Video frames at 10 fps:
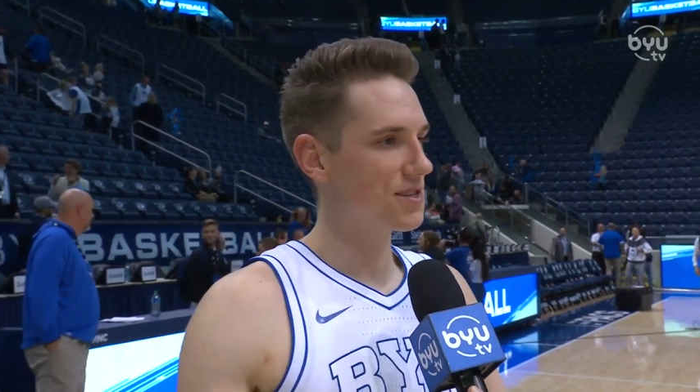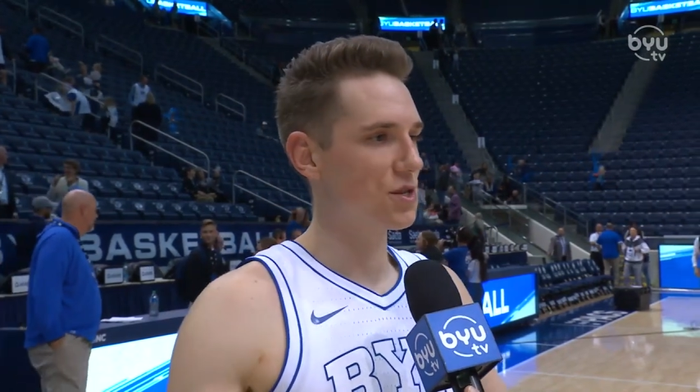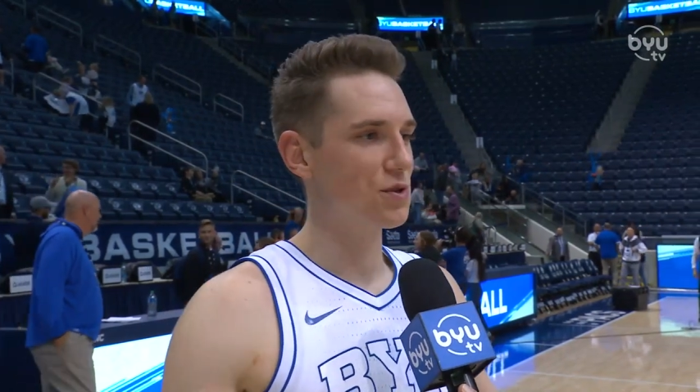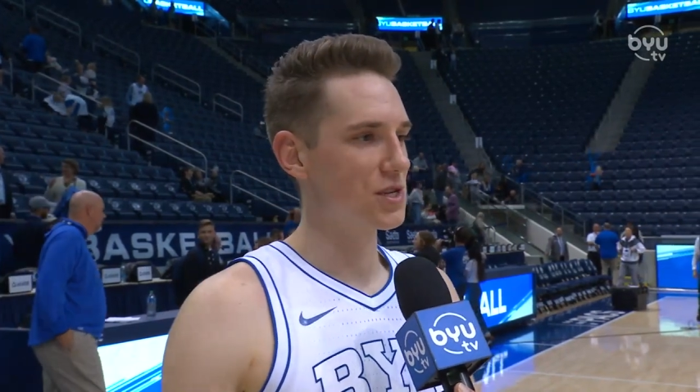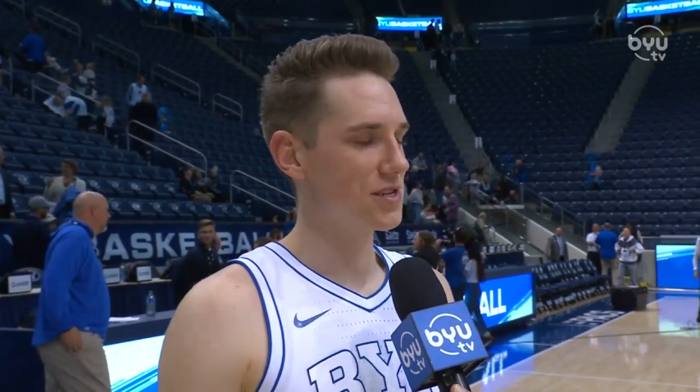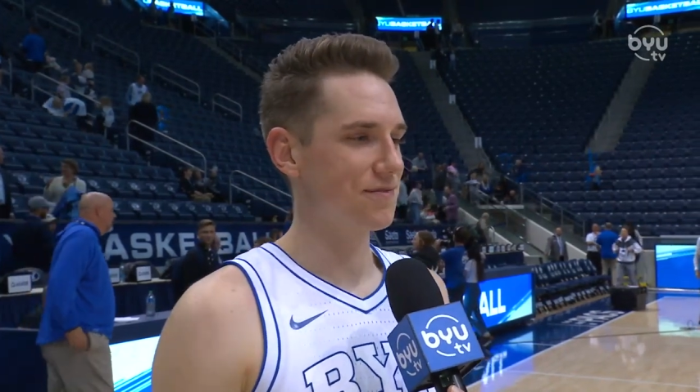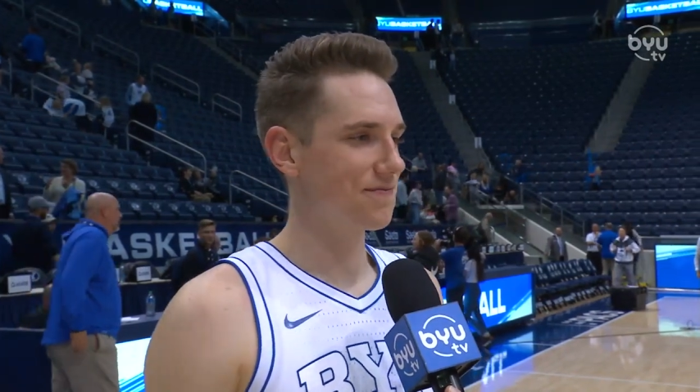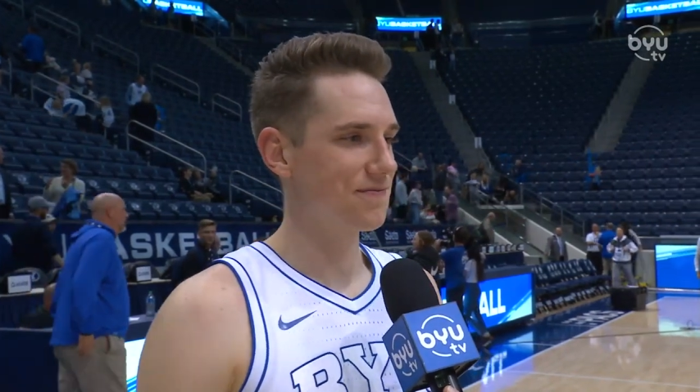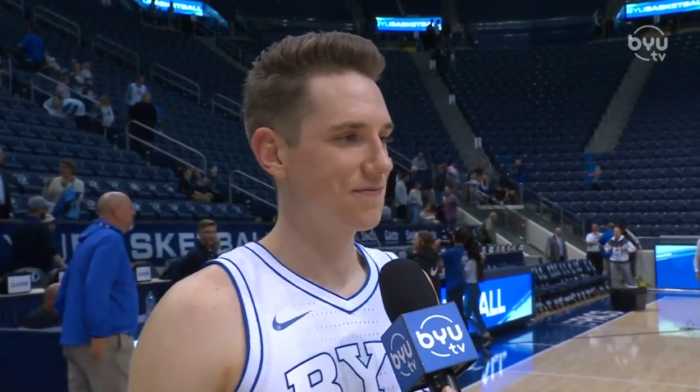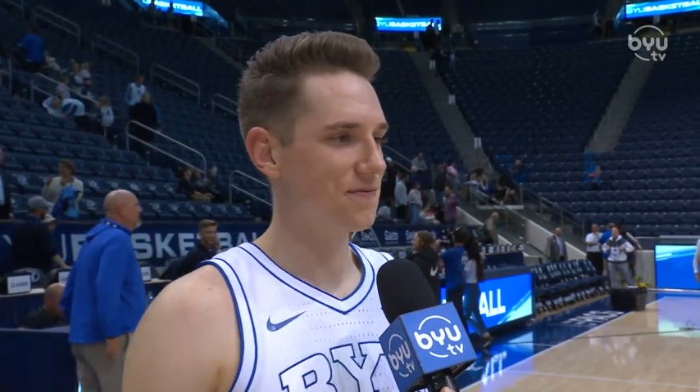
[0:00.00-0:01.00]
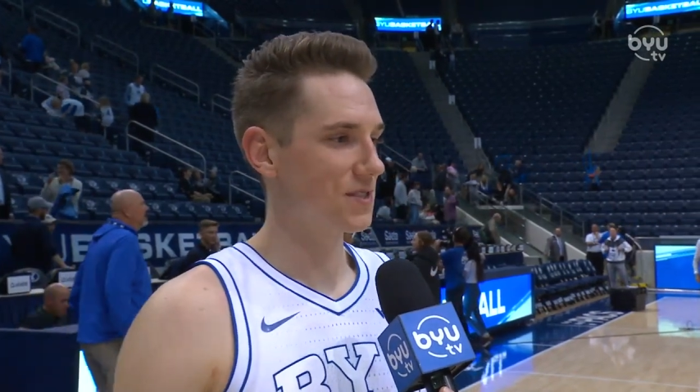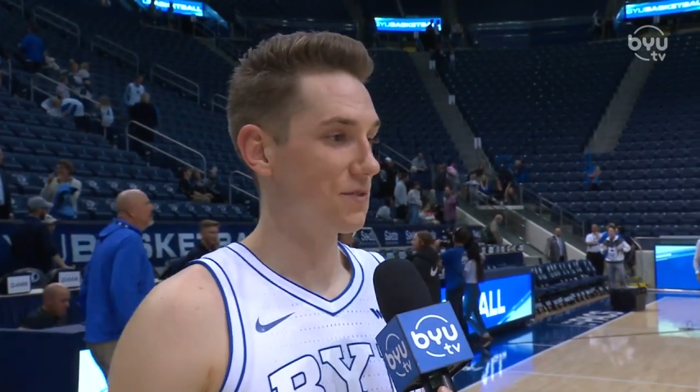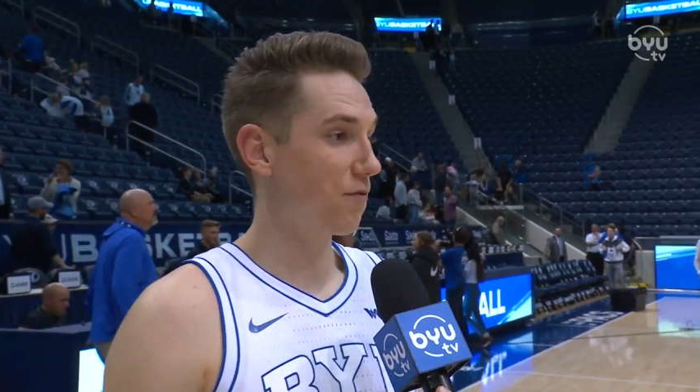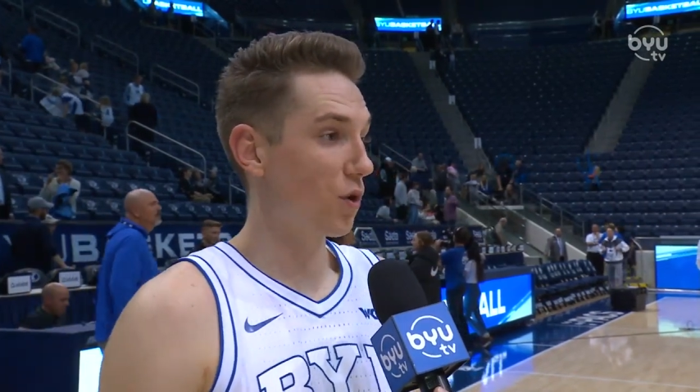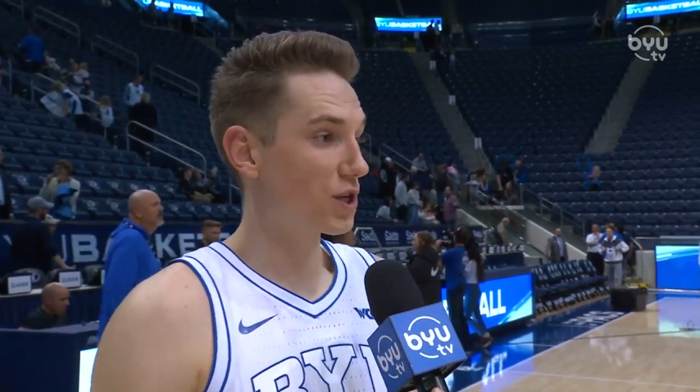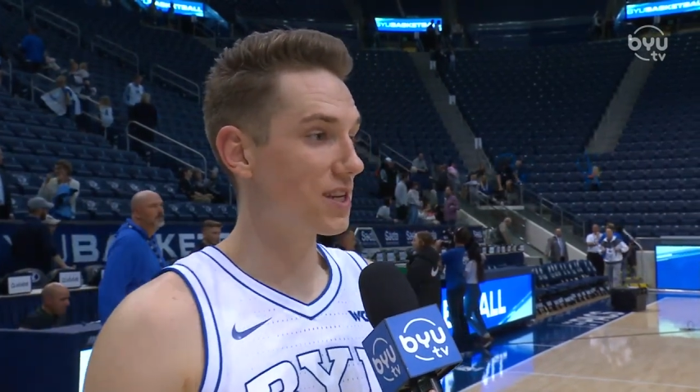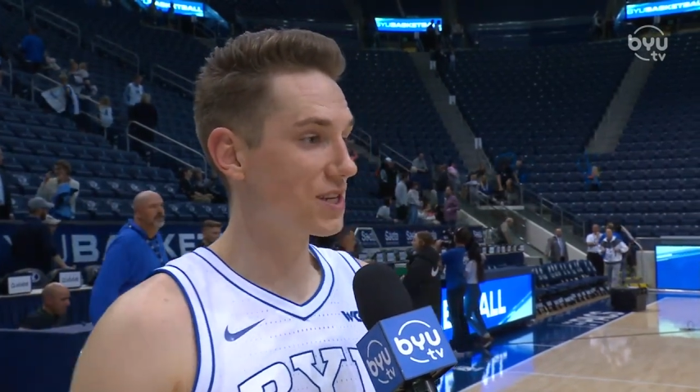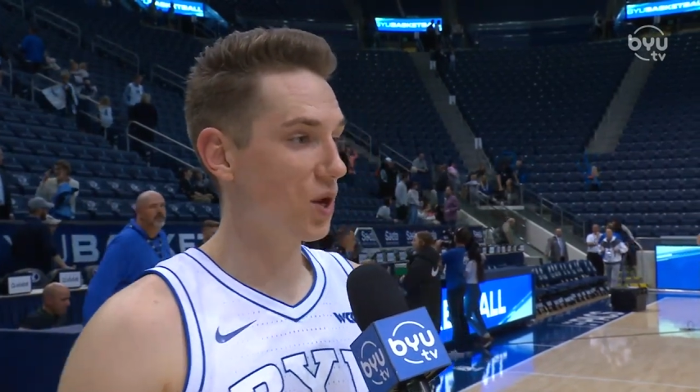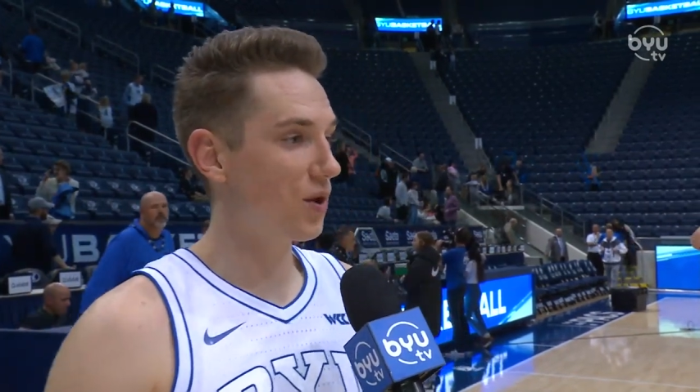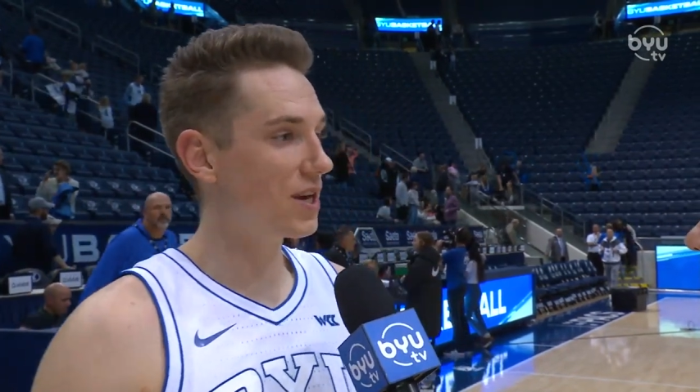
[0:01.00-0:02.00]
So it was just fortunate
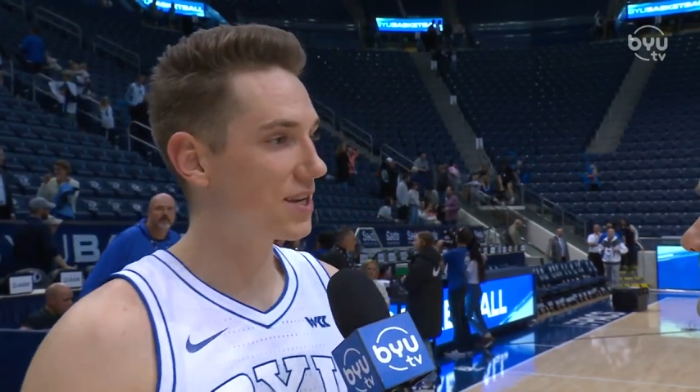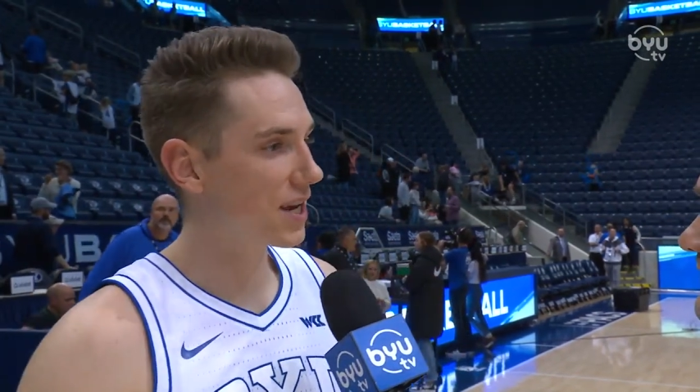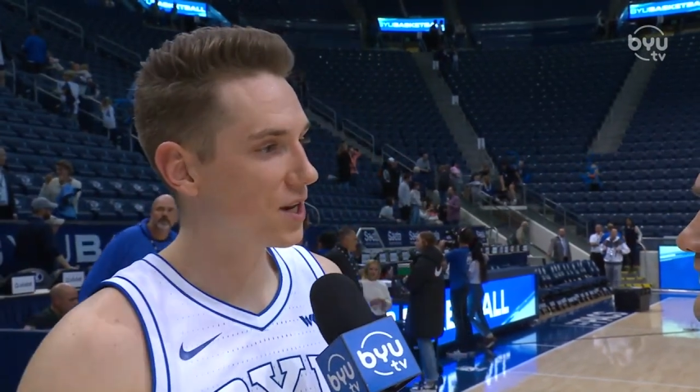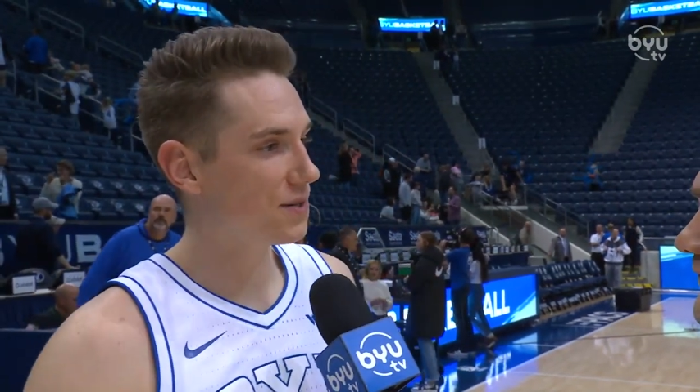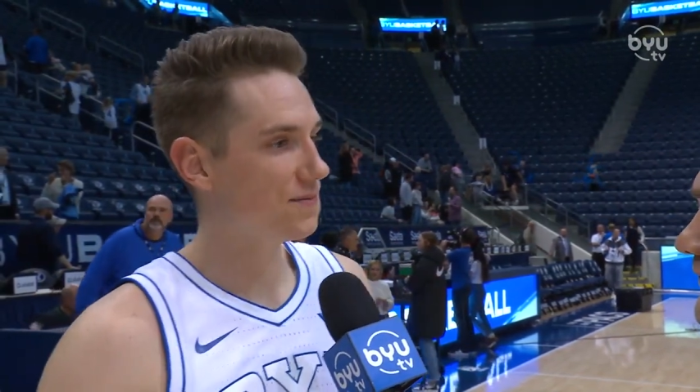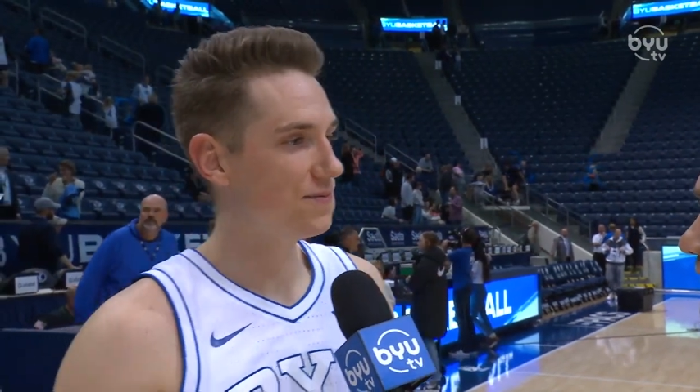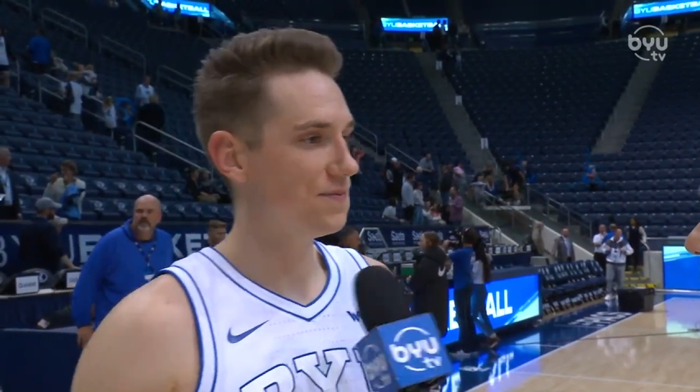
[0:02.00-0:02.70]
to go in, you know.